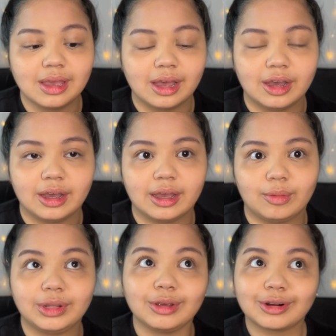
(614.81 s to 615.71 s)

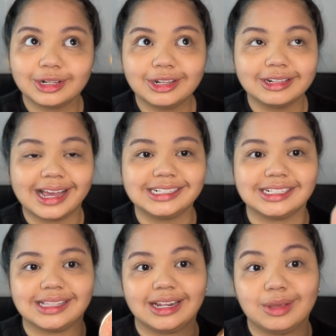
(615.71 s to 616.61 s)
when you curl your
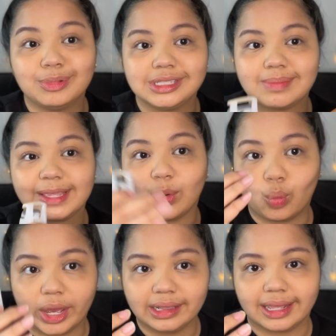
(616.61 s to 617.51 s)
lashes and then you put something
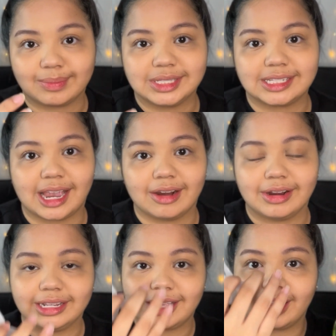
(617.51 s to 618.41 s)
wet like mascara,
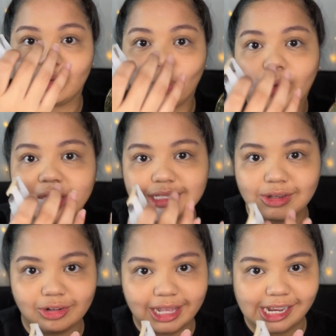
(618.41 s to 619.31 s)
it kind of weighs
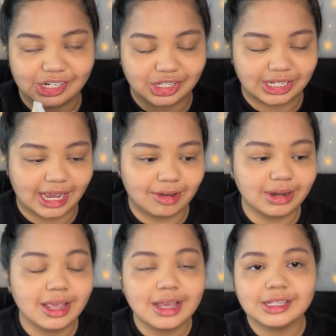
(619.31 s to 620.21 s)
your lashes
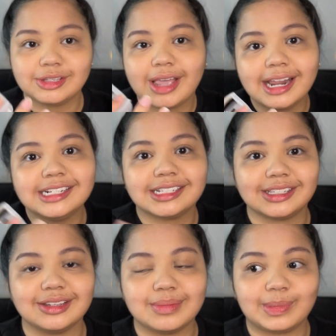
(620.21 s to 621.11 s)
down. So kind of just
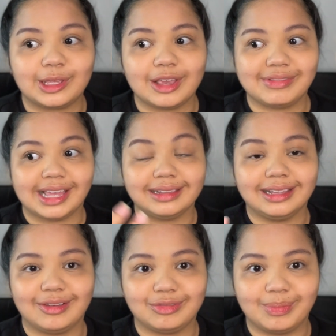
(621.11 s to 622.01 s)
to give that
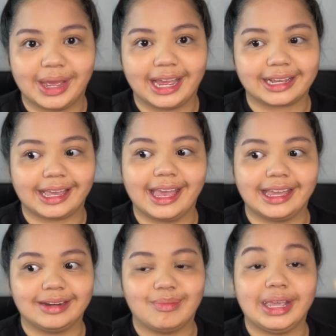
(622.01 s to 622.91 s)
lift back
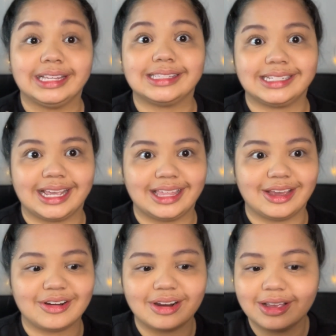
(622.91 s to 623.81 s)
and make it stay
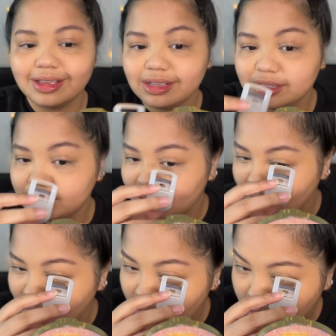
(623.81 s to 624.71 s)
there.
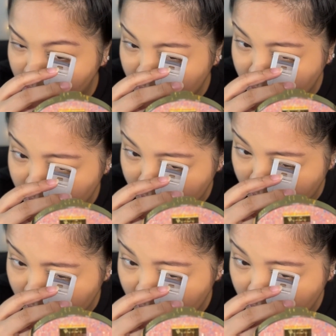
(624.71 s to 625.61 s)
So you
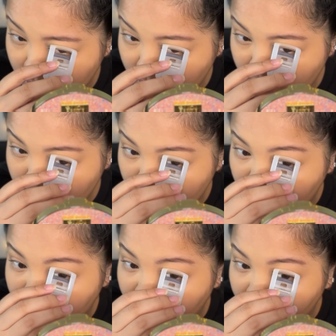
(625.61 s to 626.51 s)
can
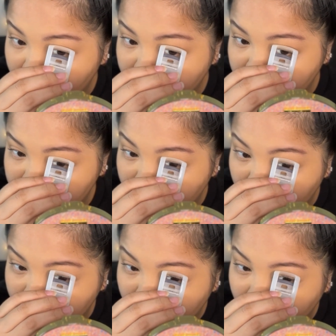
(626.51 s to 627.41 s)
very
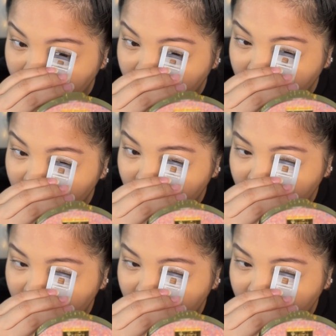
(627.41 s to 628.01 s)
gently